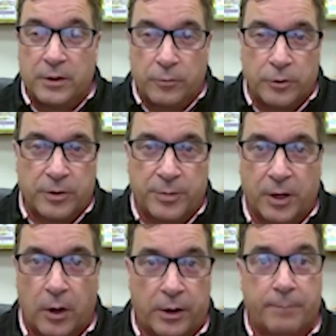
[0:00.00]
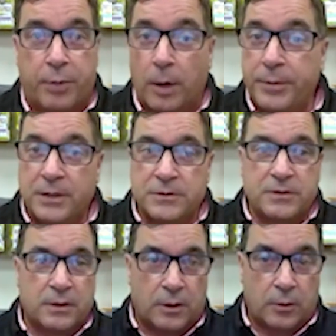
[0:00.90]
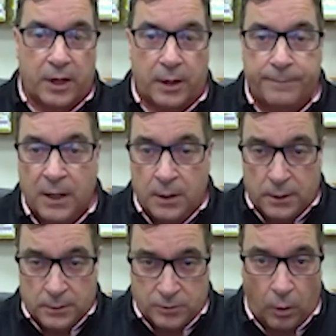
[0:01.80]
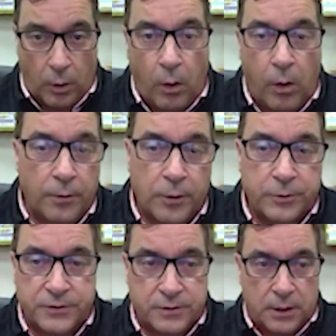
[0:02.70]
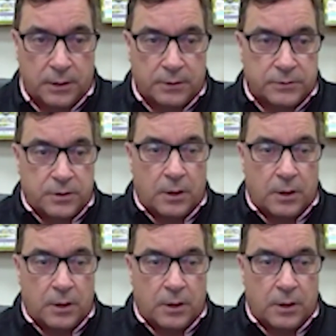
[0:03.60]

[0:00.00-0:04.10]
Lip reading: really be hard on puppies, okay? So all those things